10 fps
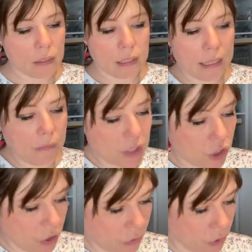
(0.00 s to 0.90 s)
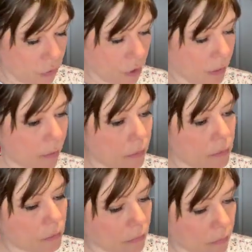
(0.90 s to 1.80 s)
Let me show you the
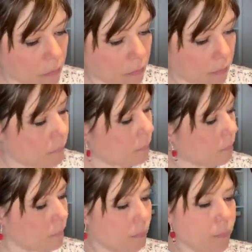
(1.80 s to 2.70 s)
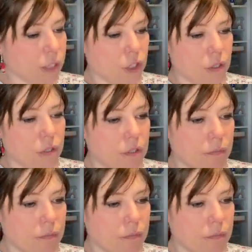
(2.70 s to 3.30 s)
picture.